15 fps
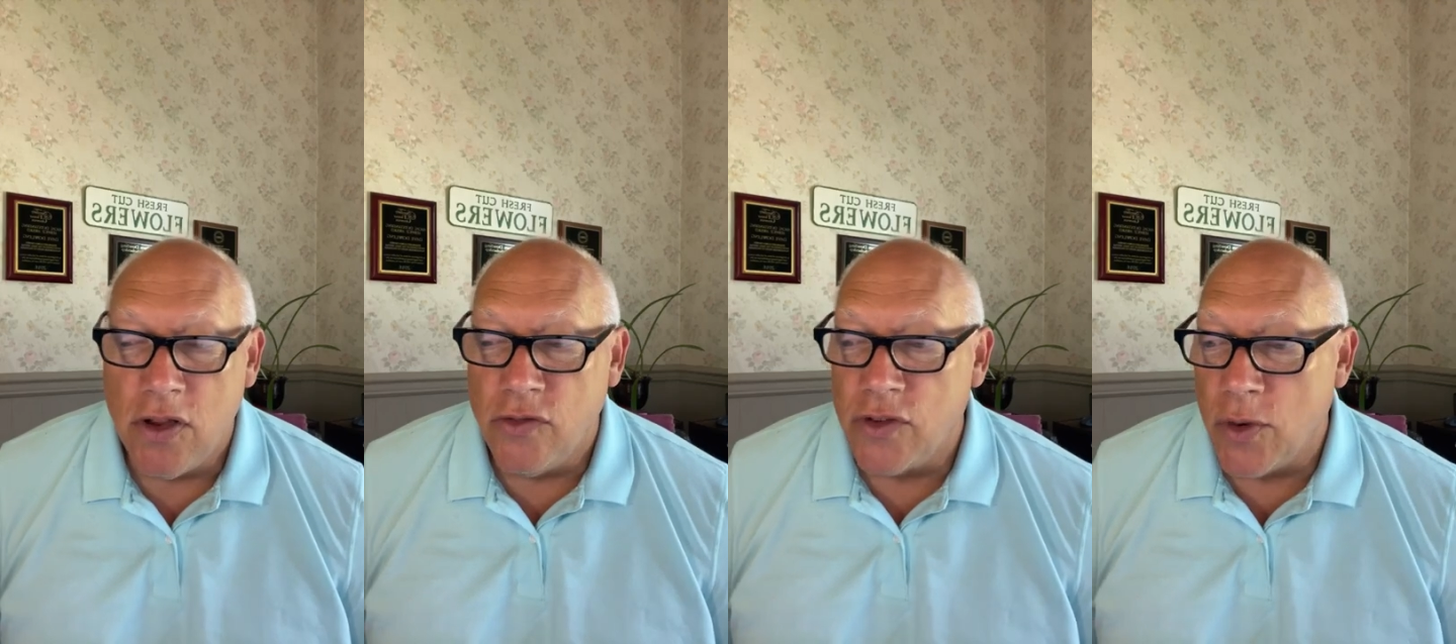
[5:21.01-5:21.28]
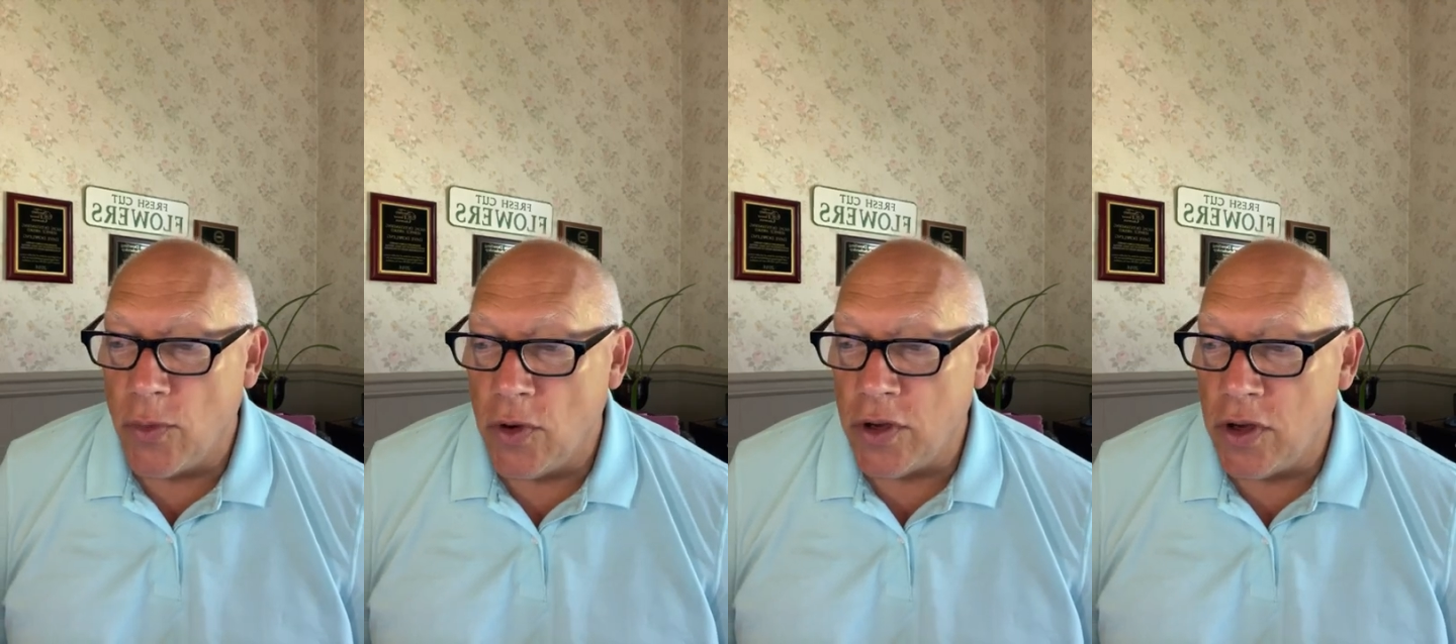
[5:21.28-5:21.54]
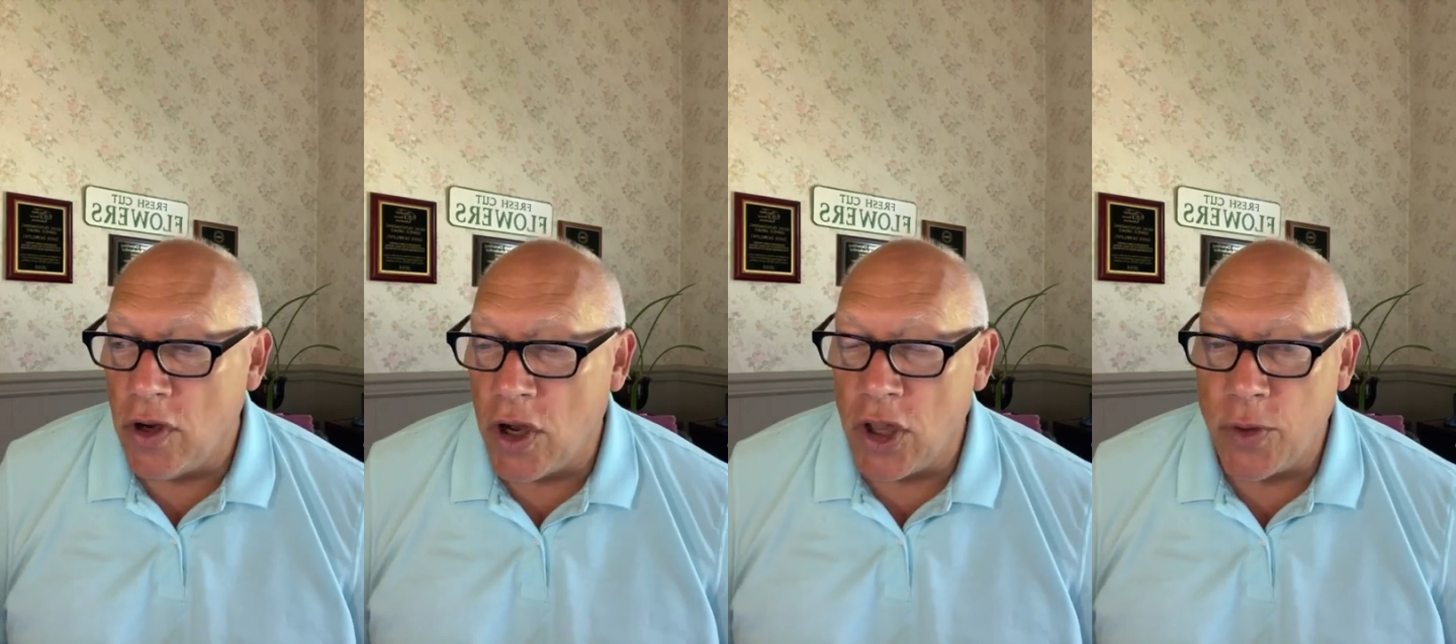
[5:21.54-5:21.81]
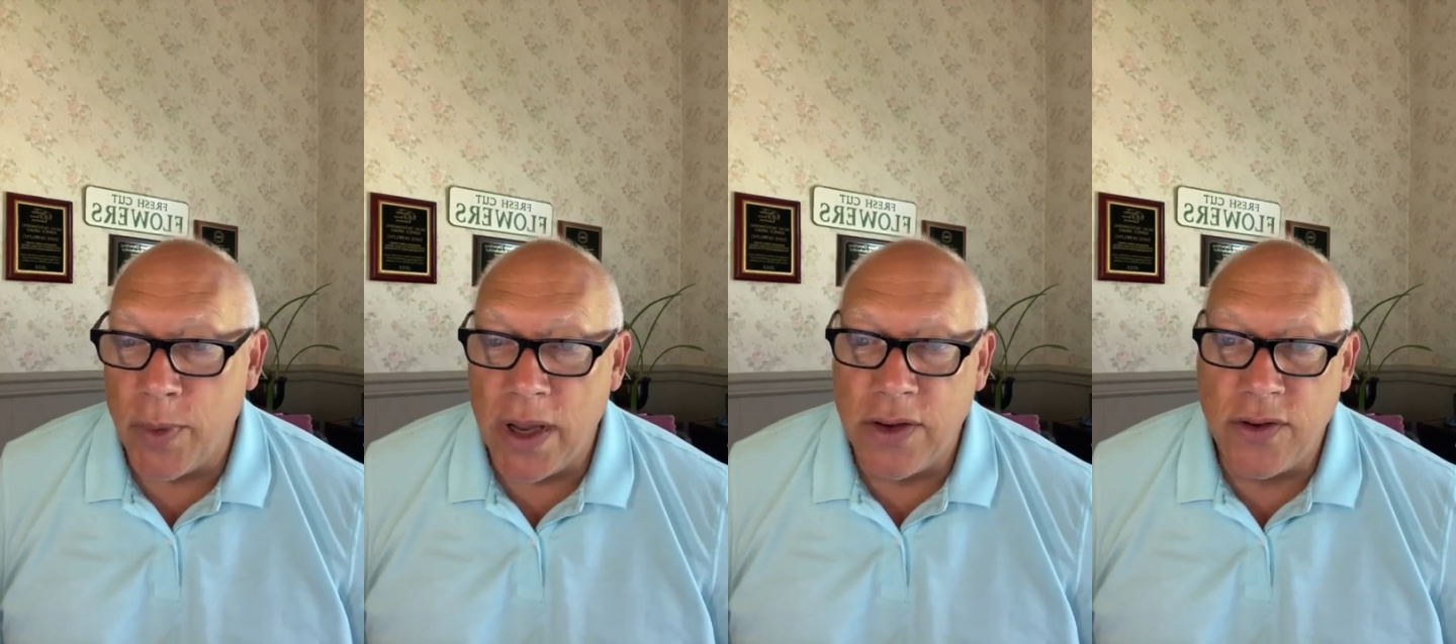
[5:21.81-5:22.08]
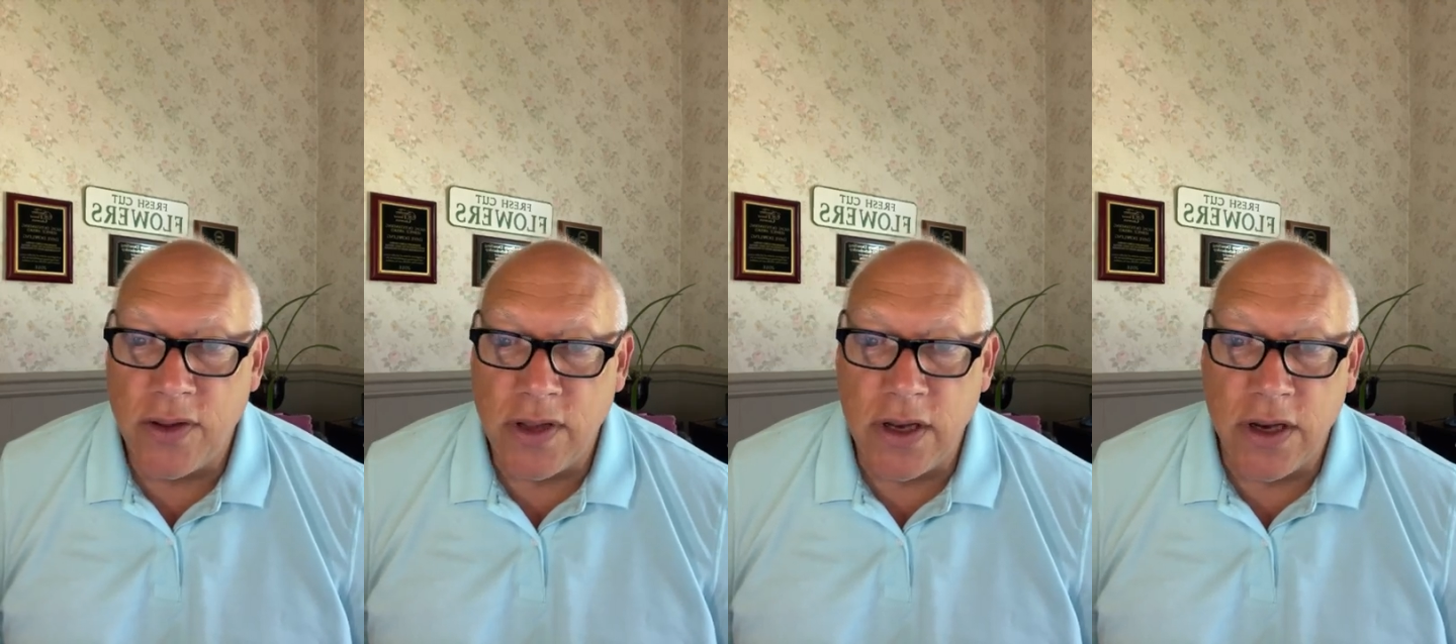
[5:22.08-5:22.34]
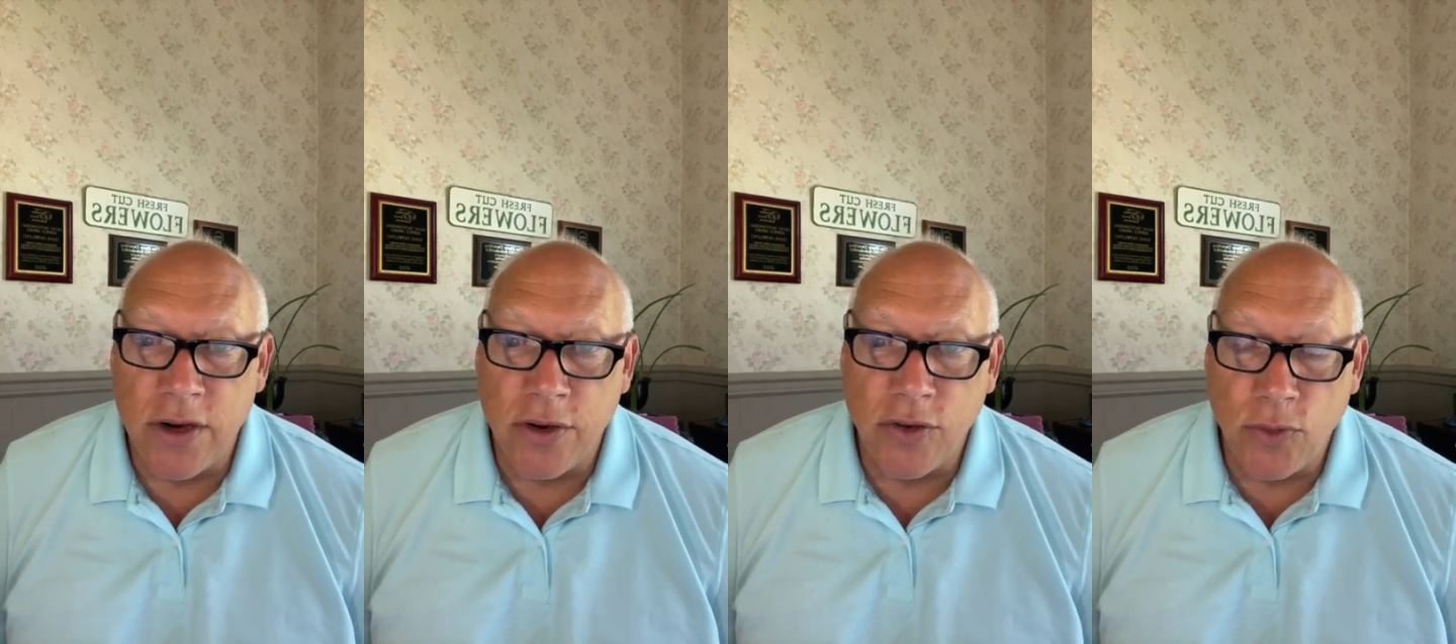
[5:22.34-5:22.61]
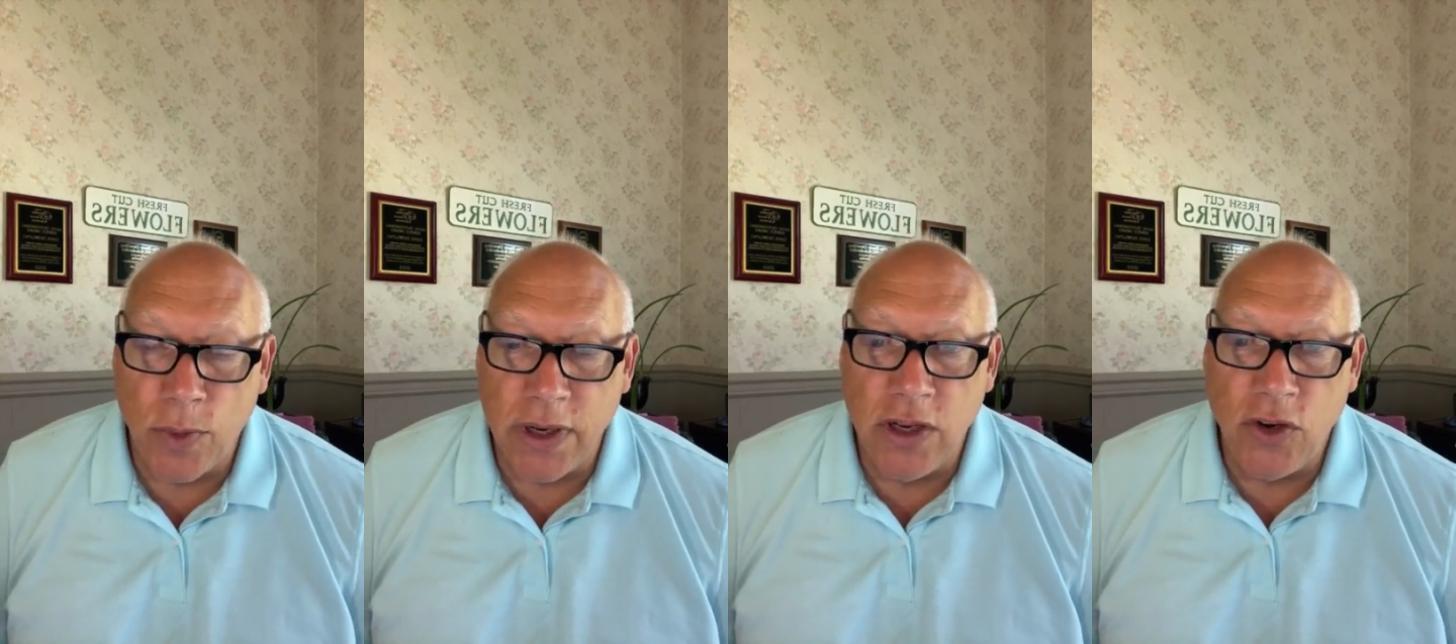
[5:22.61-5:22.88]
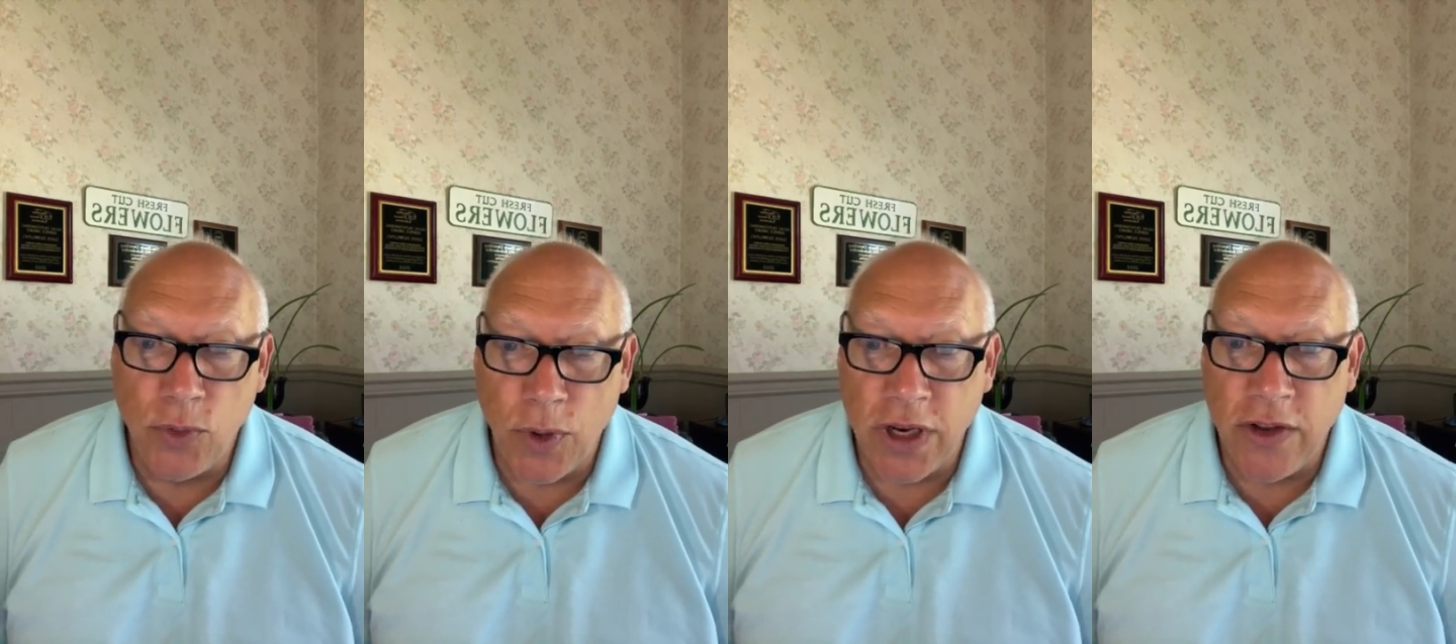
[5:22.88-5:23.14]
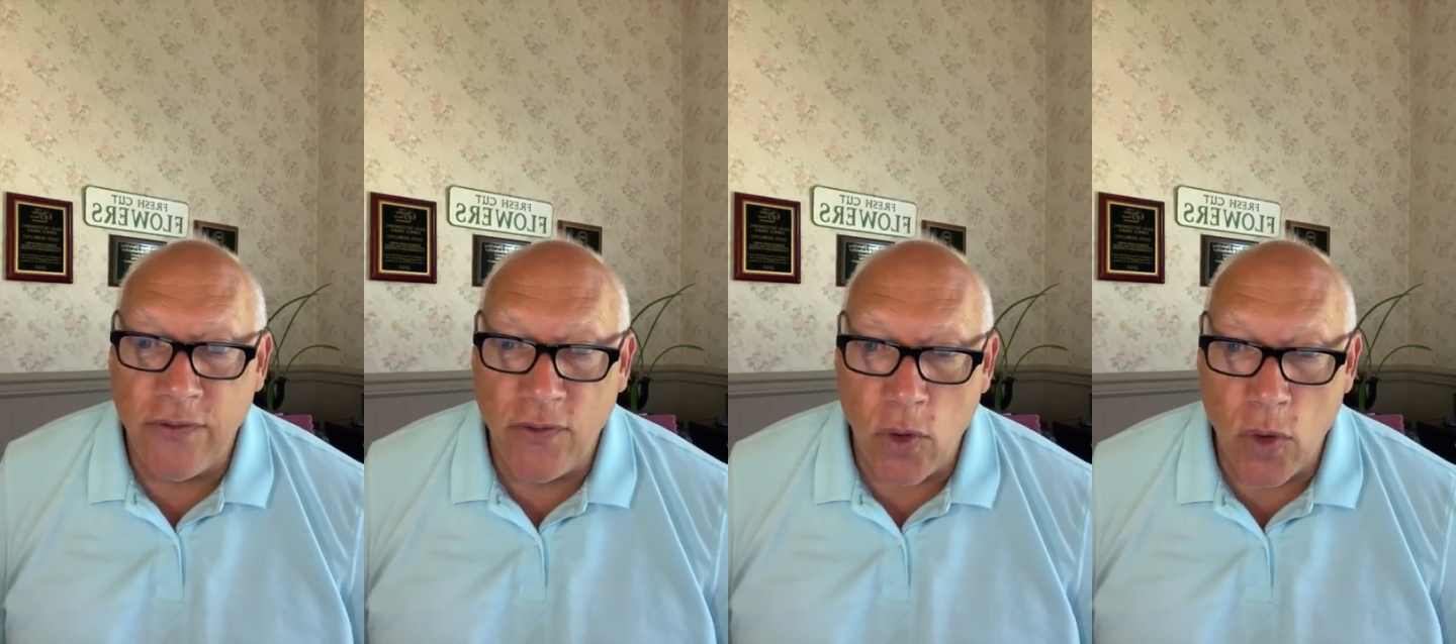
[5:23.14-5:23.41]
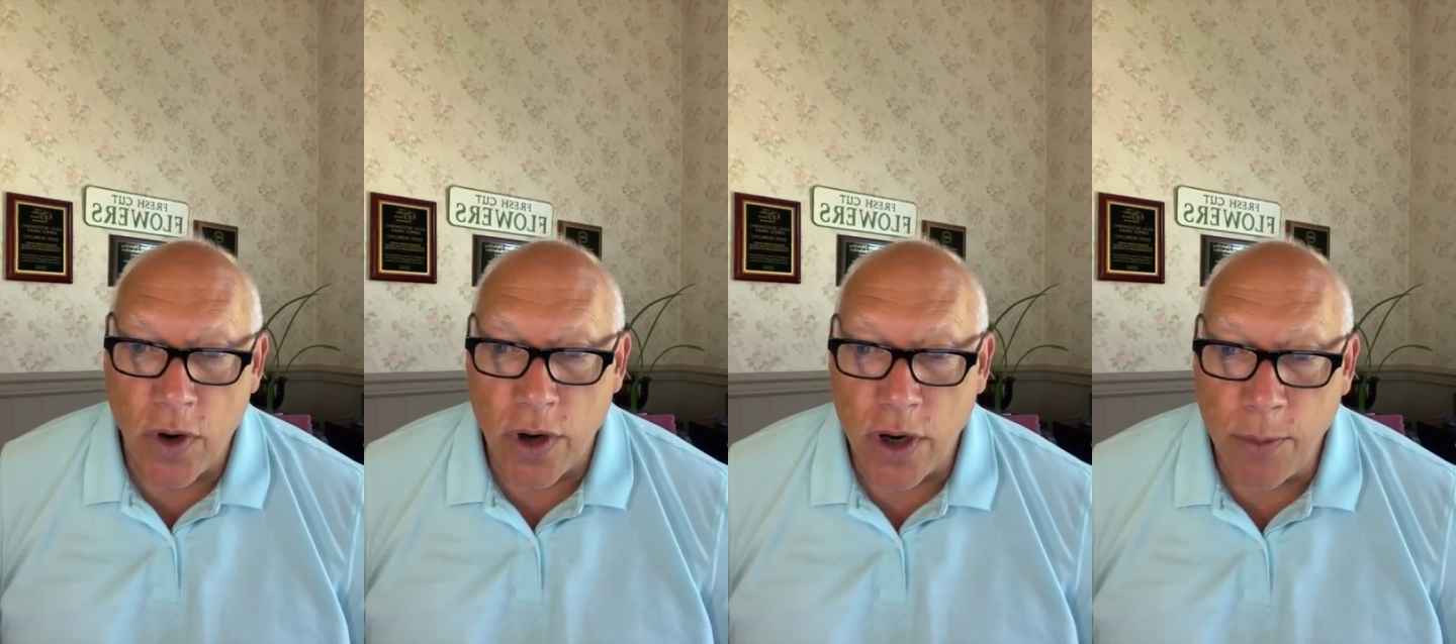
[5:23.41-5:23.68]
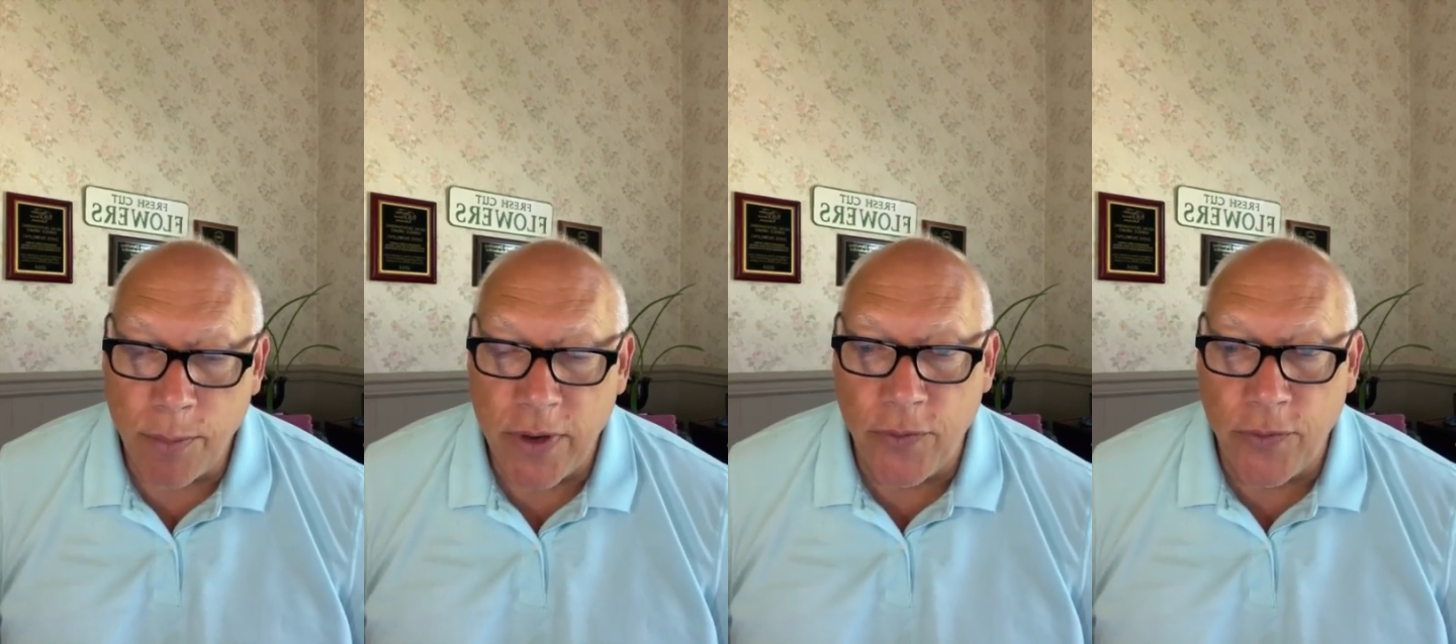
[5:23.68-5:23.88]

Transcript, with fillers: So we're looking all the way to the year 2024